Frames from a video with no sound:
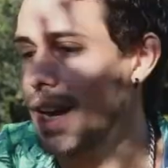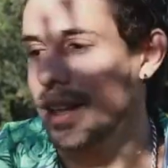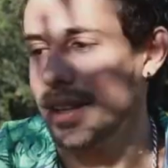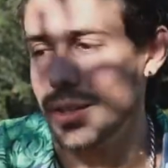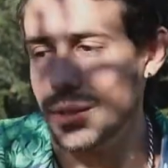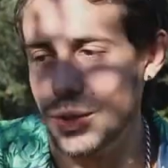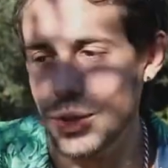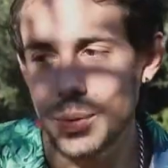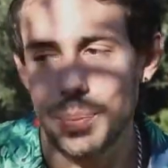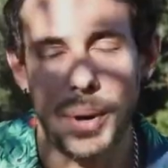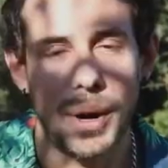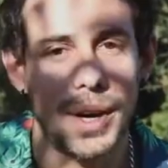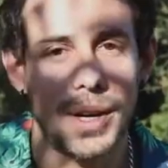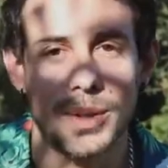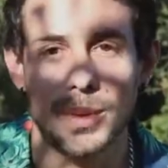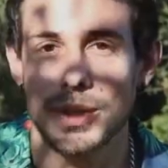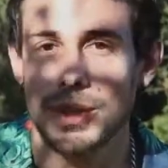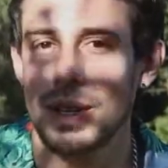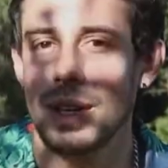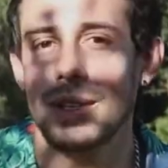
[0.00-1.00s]
The new
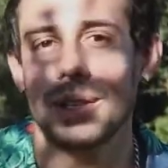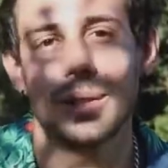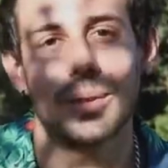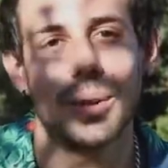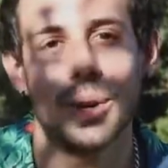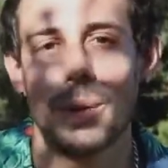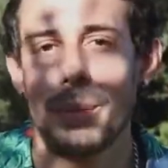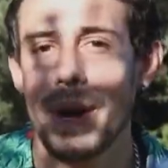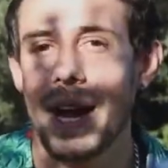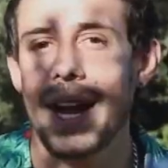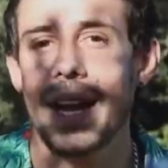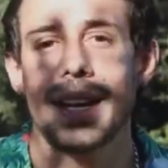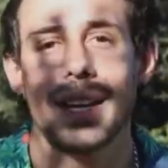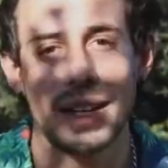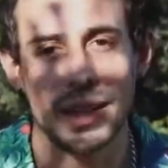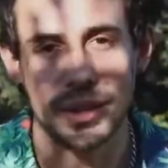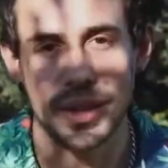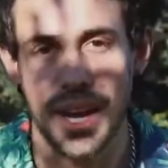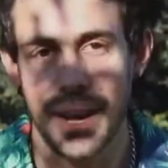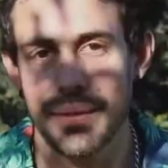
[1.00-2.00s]
parts will start to grow back
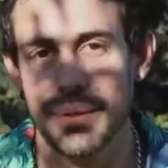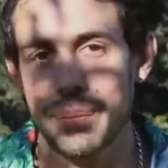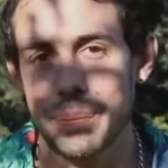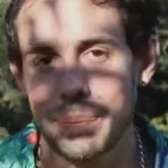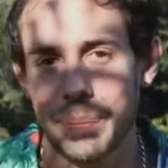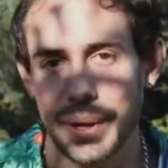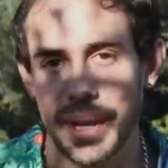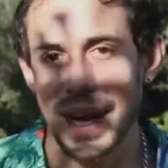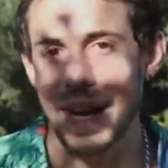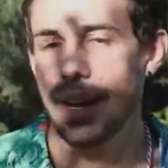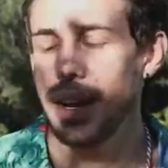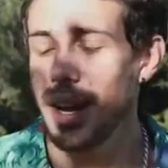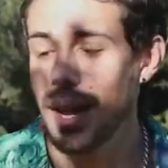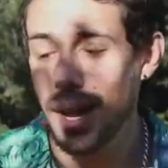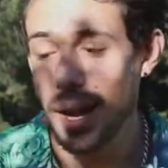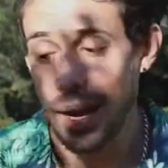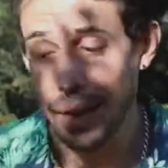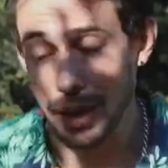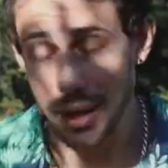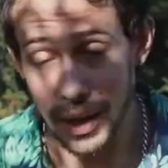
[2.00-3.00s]
and you'll have a plant
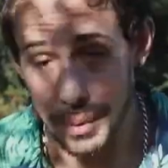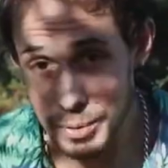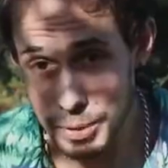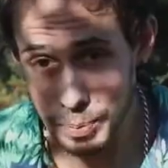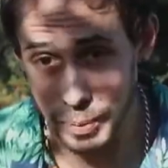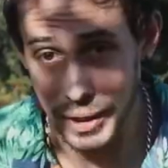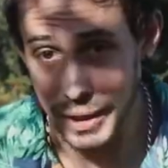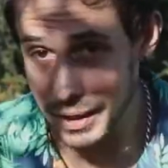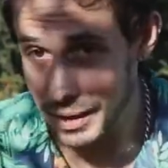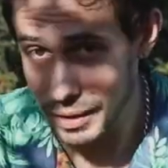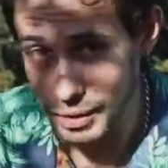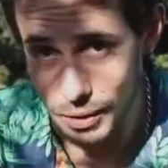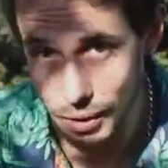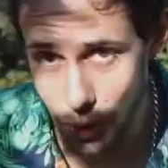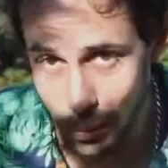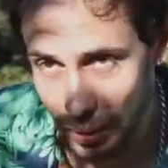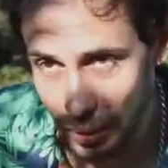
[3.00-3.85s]
come spring, no